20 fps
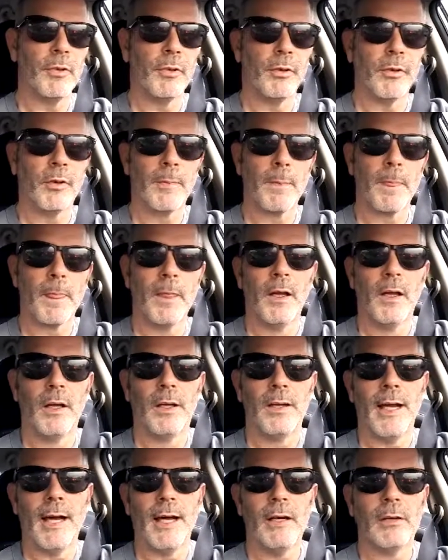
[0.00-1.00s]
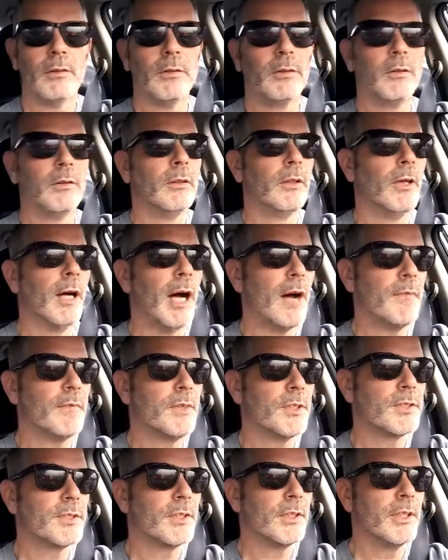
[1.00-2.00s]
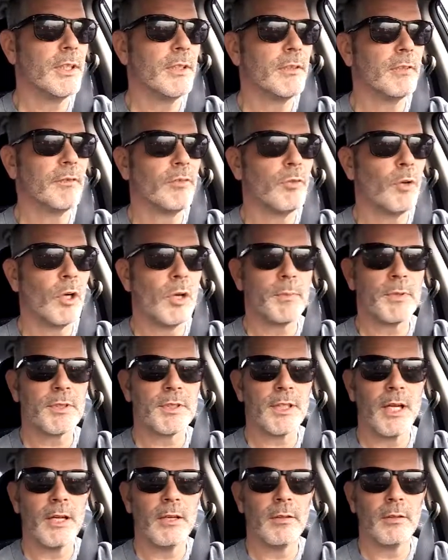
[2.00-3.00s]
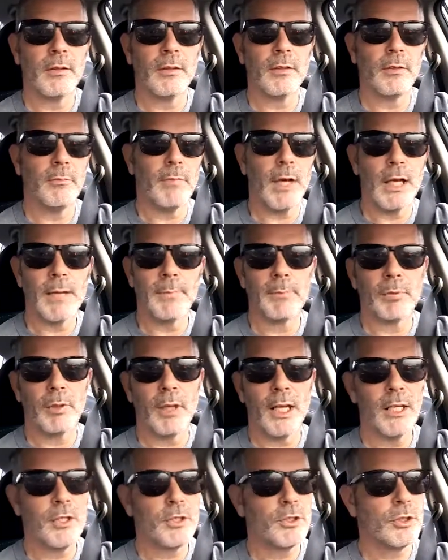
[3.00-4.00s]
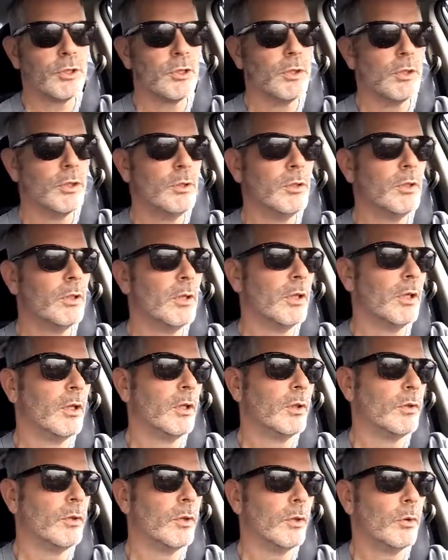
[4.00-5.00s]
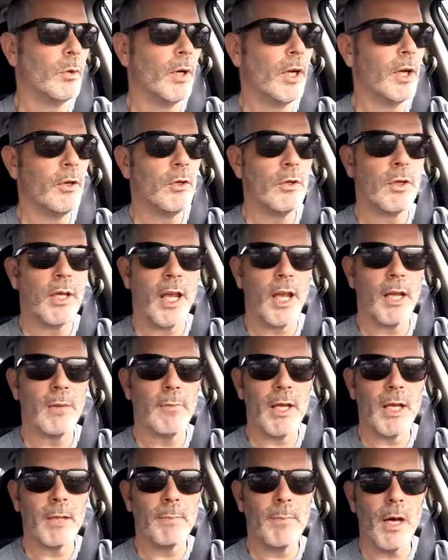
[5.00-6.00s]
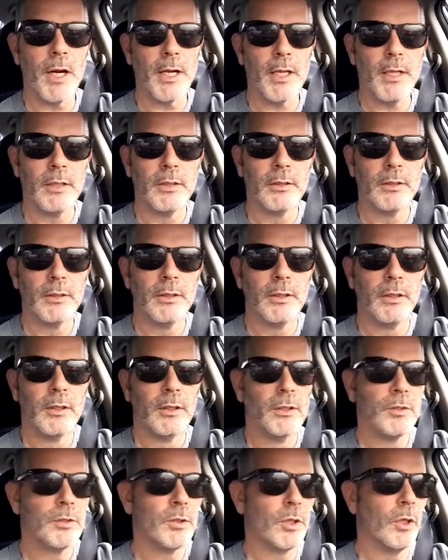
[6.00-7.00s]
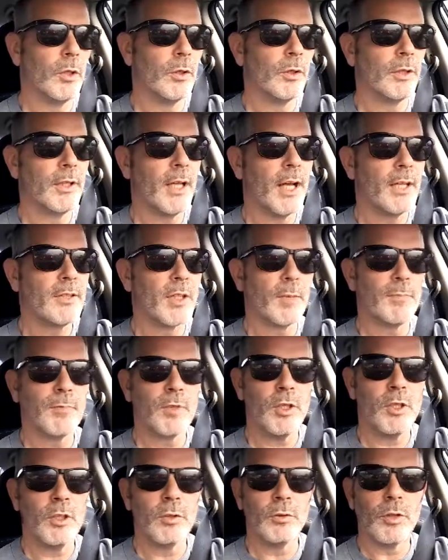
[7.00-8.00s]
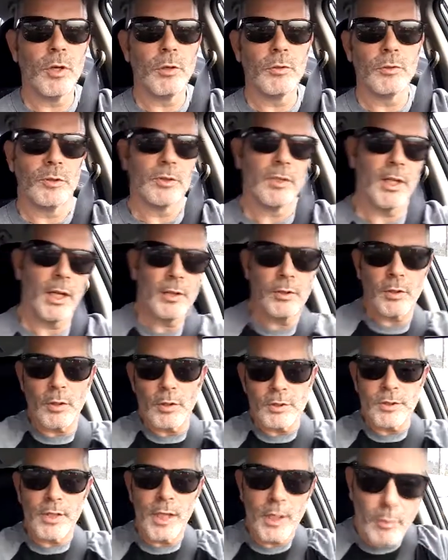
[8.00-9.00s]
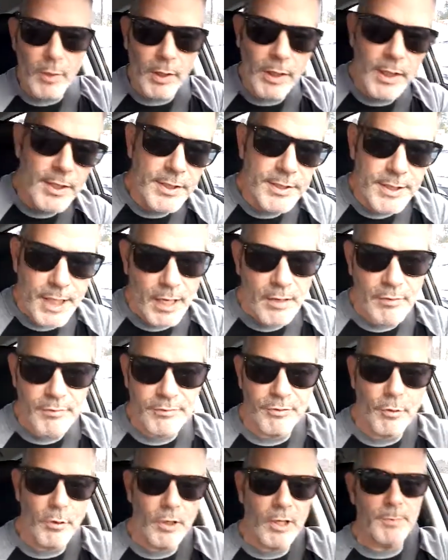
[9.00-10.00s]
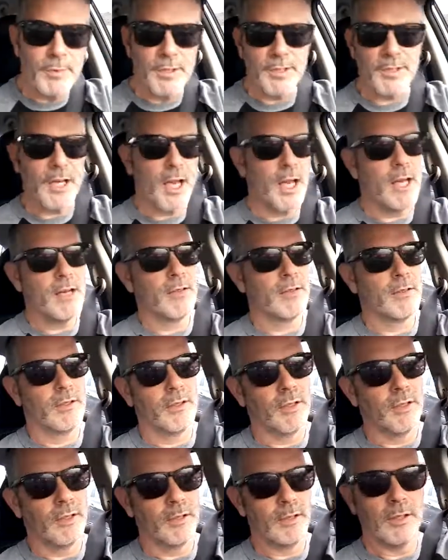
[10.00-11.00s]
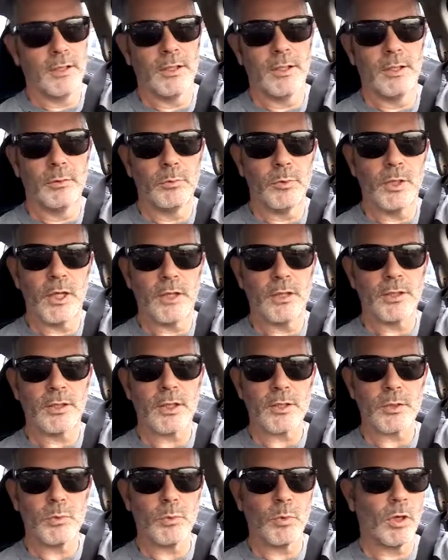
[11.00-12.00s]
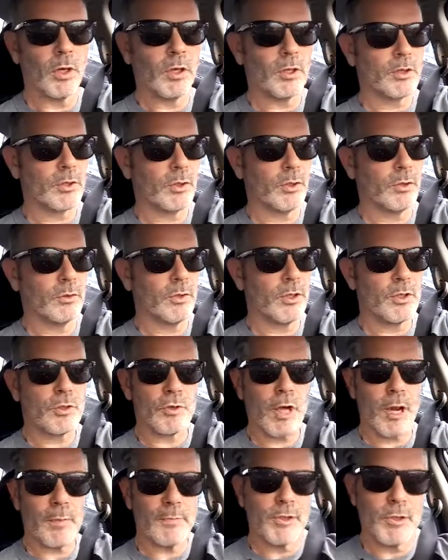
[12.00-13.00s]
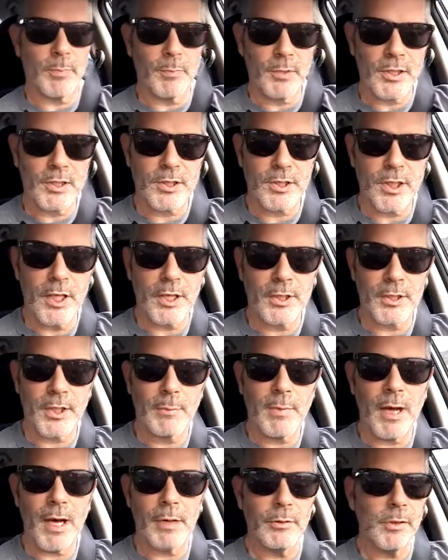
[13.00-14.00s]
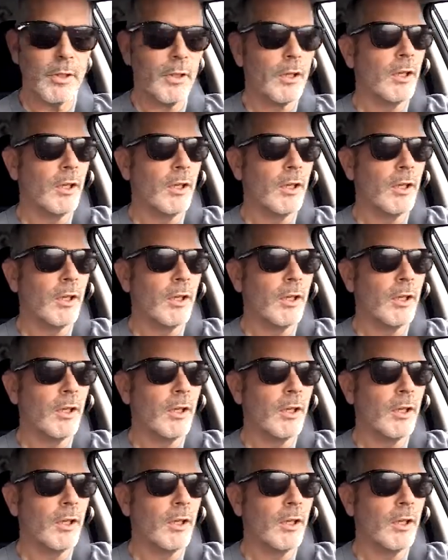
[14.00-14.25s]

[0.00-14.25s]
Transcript: you now, obviously, forty percent might place you to where you can't make money. So that's up to you. Don't don't say, well, he said forty percent, and uh, well, it doesn't work. So this drop shipping stinks. I'm out.